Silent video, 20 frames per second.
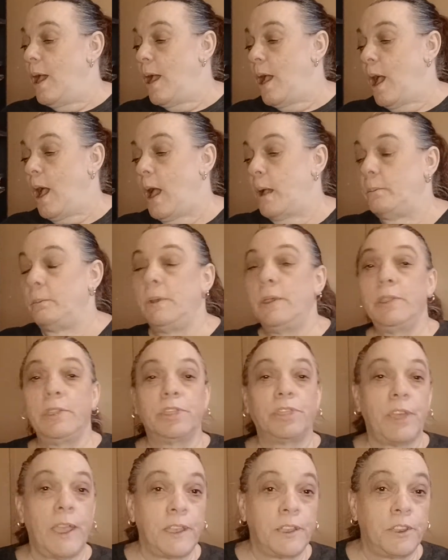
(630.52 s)
Um,
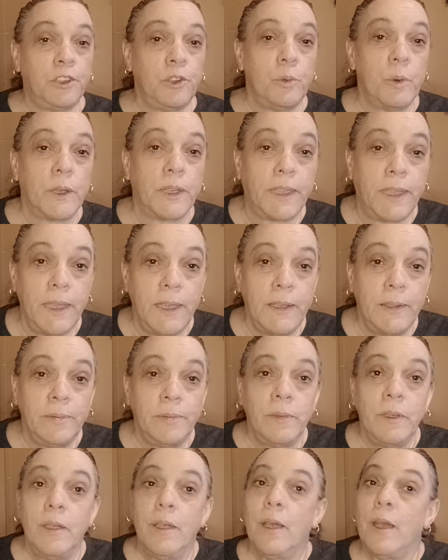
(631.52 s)
thank you
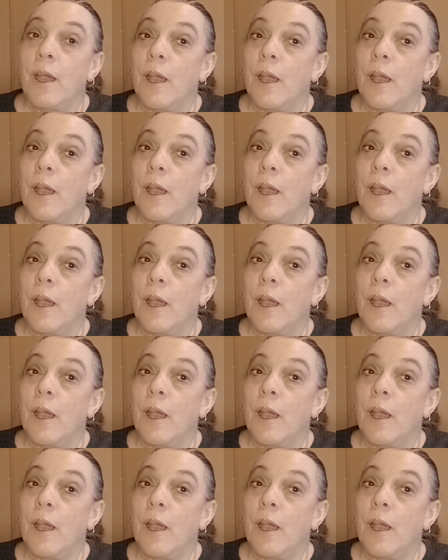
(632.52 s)
again.